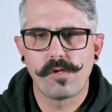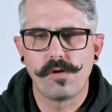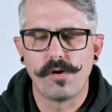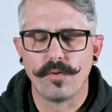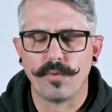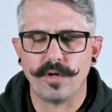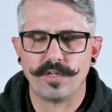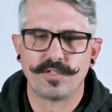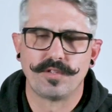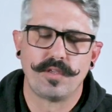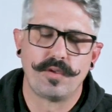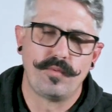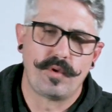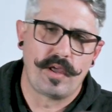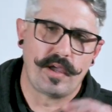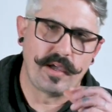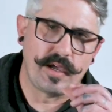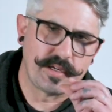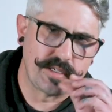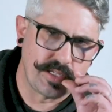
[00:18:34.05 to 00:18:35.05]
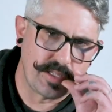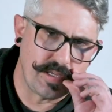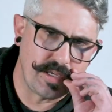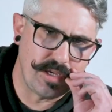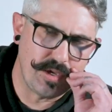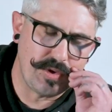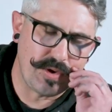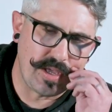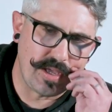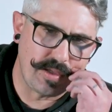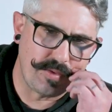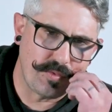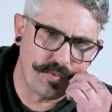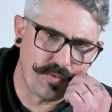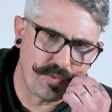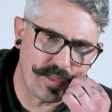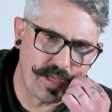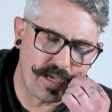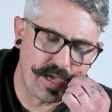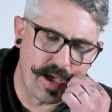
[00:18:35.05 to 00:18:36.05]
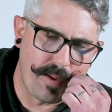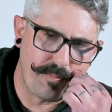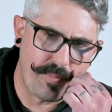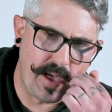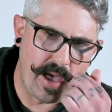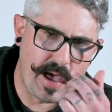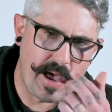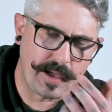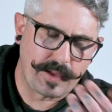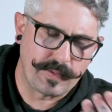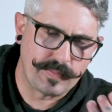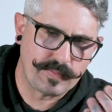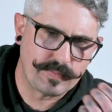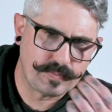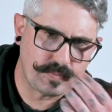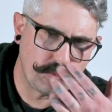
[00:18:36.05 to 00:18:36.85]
originally when I got to the unit, they got back,